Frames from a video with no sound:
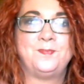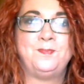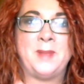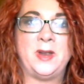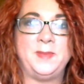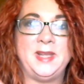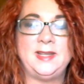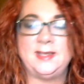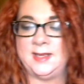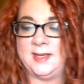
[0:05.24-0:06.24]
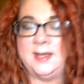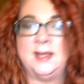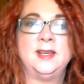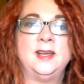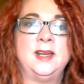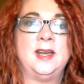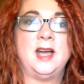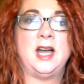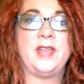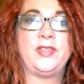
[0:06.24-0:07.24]
Merry Meet.
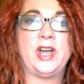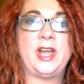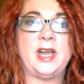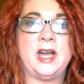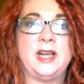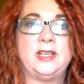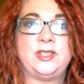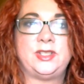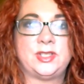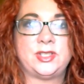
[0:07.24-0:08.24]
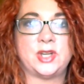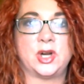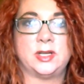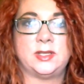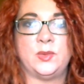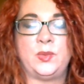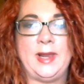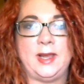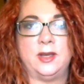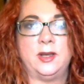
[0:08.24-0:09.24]
I thought I'd start
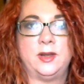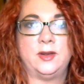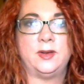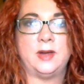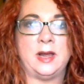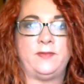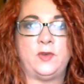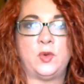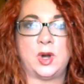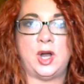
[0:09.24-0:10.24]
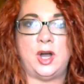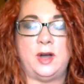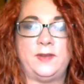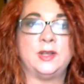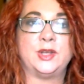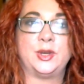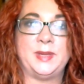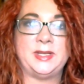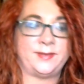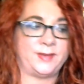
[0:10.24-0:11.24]
week 4 off a little
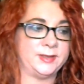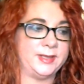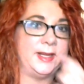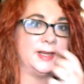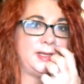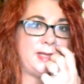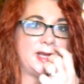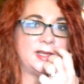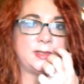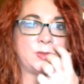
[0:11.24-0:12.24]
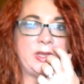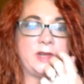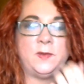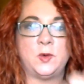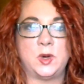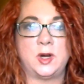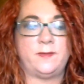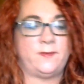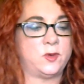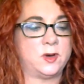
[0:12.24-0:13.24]
bit differently. Yes, week 4
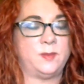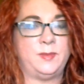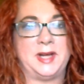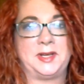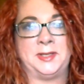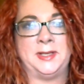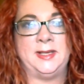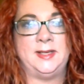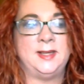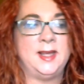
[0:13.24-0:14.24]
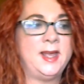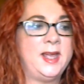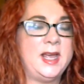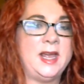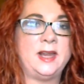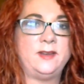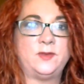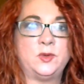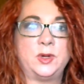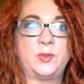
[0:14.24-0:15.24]
for Buckland and
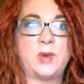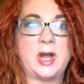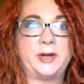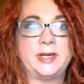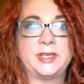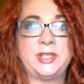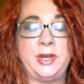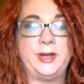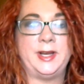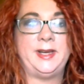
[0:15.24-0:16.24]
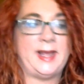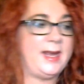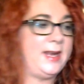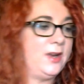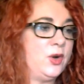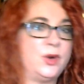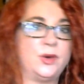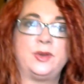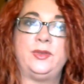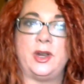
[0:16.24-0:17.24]
for Roderick's Year in a Day
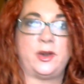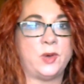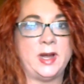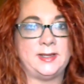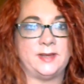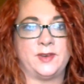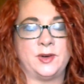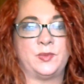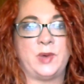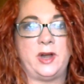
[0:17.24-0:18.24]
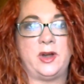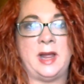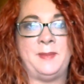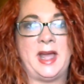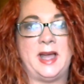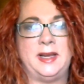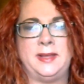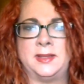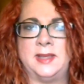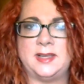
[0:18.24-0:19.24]
they're quite different where I'm at in
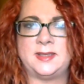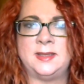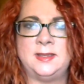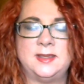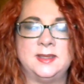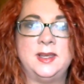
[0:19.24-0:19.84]
the lessons.